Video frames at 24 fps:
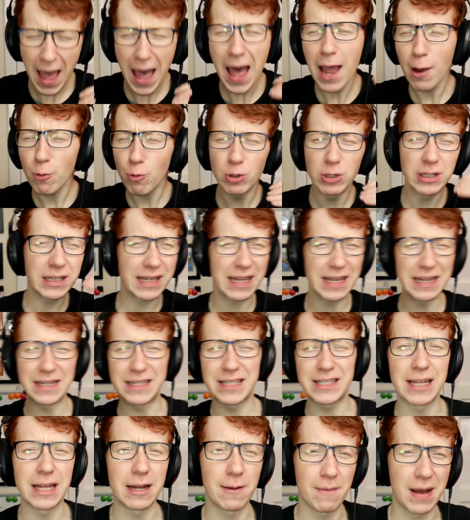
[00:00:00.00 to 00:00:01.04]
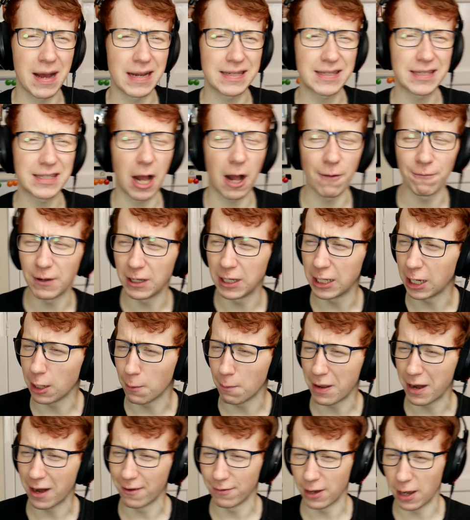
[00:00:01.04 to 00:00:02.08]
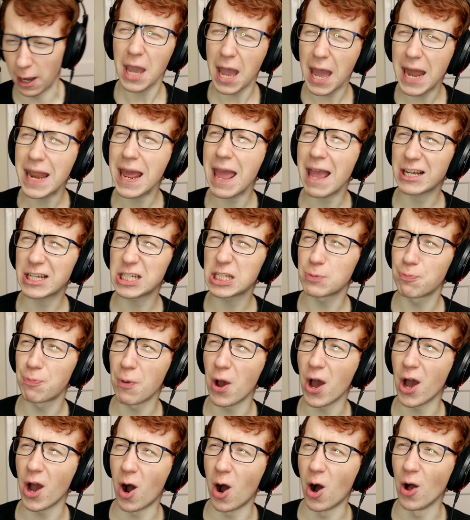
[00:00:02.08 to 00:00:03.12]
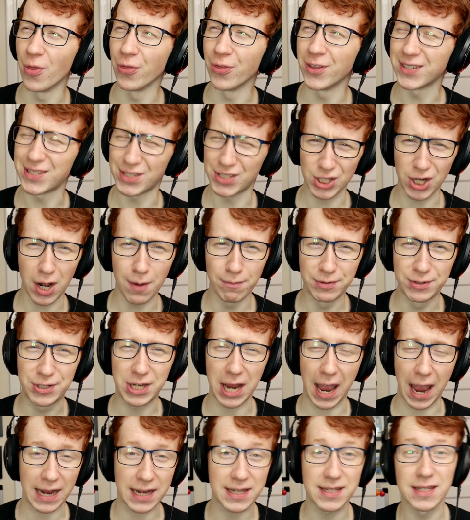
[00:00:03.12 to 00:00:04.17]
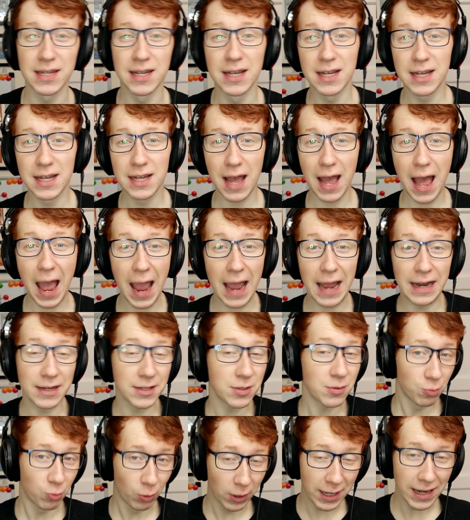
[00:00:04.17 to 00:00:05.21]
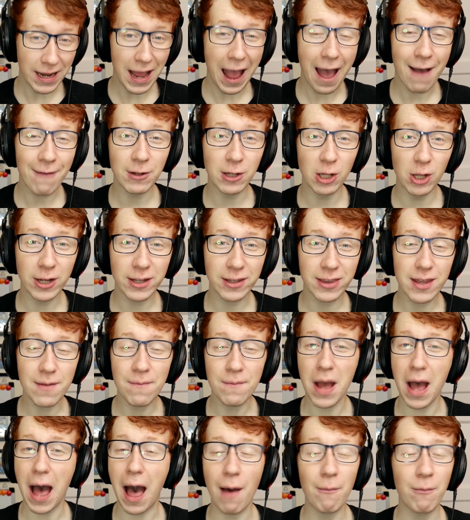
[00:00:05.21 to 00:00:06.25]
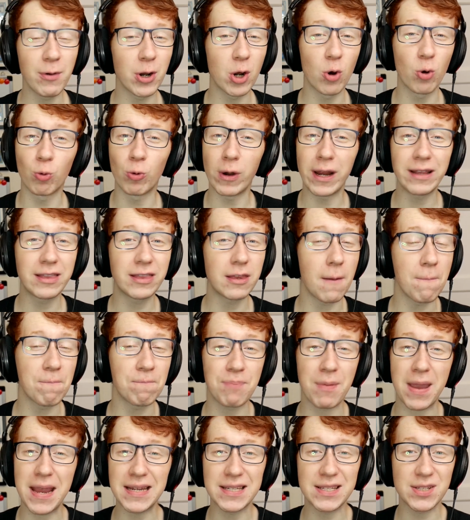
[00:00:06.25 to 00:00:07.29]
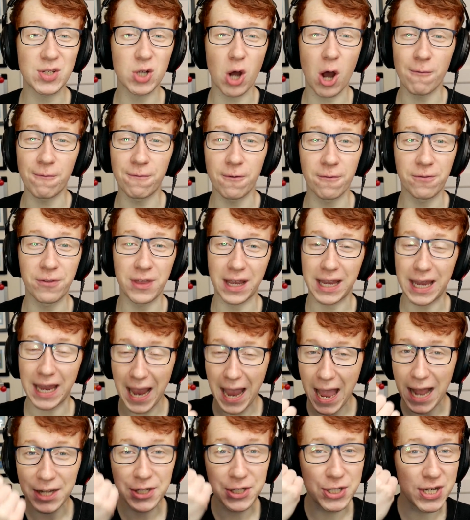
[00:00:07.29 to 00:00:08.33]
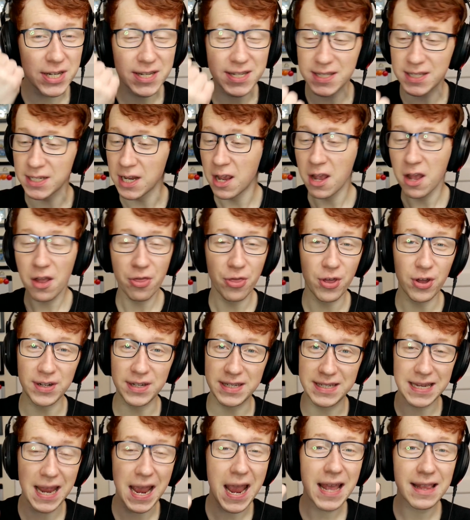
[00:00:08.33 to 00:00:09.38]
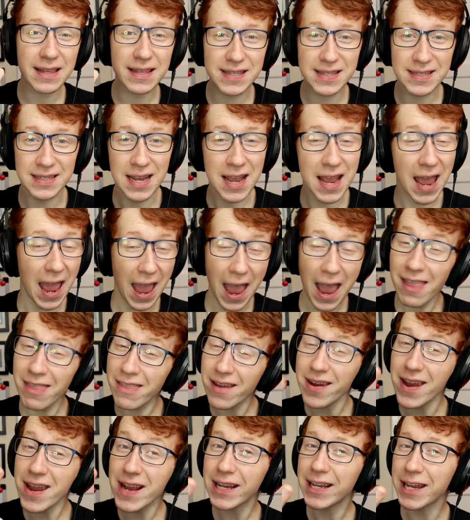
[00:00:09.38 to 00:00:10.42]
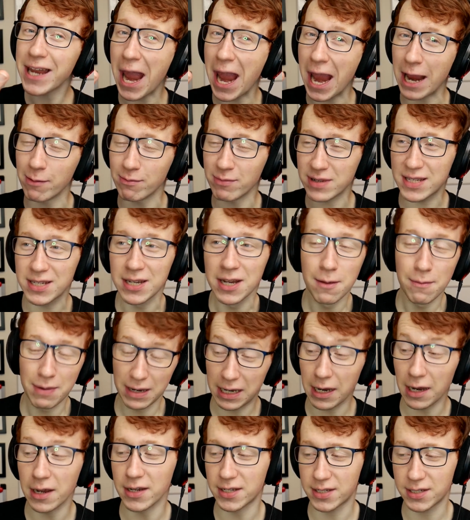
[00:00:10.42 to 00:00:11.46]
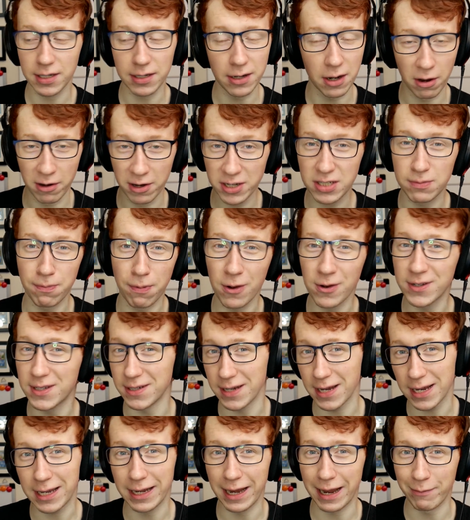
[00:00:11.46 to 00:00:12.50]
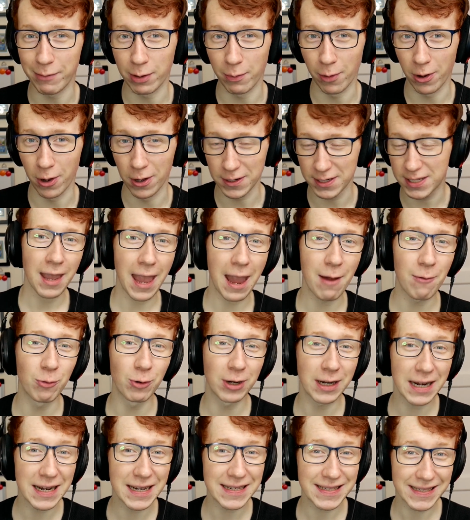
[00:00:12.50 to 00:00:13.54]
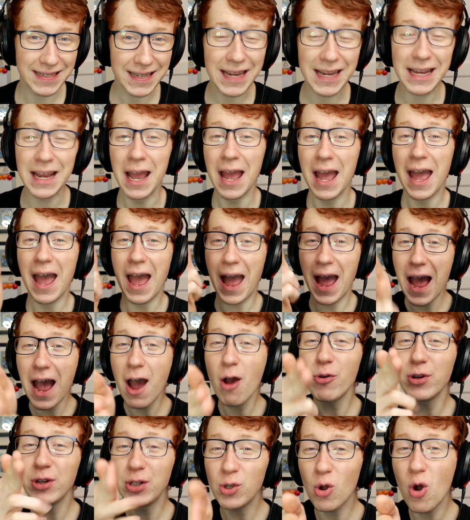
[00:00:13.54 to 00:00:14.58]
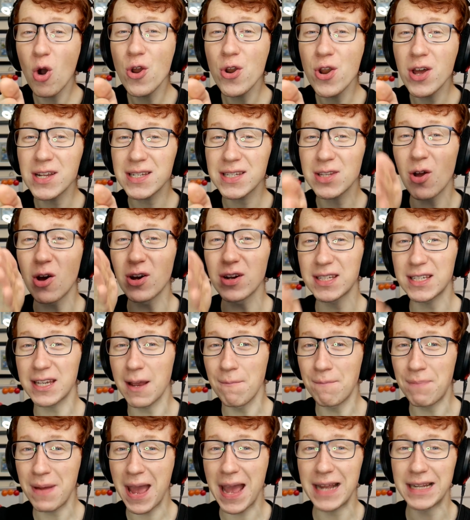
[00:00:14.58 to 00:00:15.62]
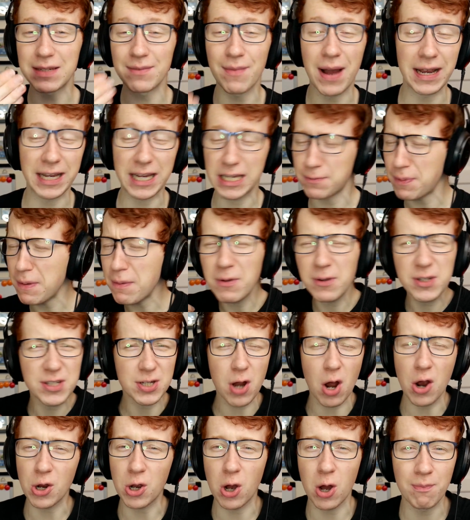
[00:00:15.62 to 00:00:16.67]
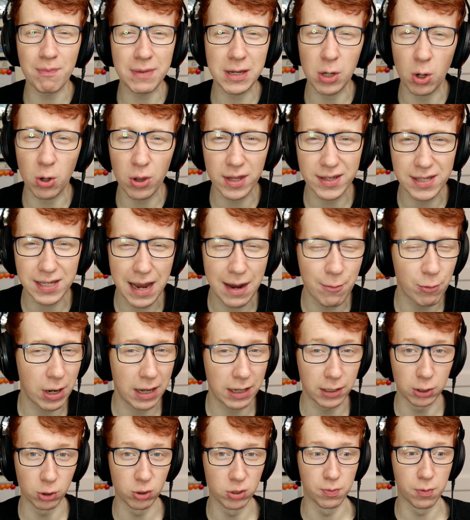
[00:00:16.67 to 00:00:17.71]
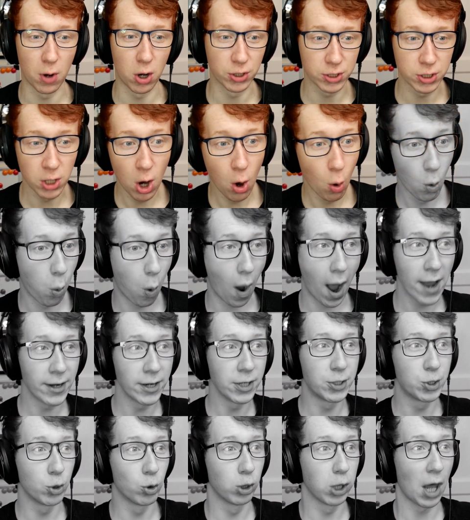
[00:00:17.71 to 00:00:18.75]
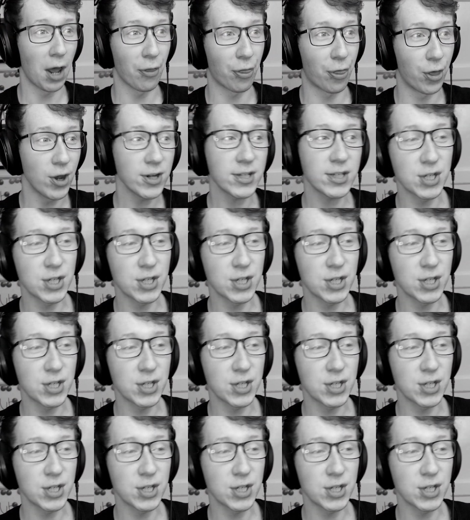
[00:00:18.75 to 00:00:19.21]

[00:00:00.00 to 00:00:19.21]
I would consider myself a little bit of a, an expert on the subject and we're gonna have a look at them. I'm gonna rate them based off of the catches, the deaths, and the nicknames, because, you know, you're supposed to nickname your mons. And we're gonna see how your Nuzlocke's compared to mine, because people dunk on me all the time when I lose mons. Why did you let this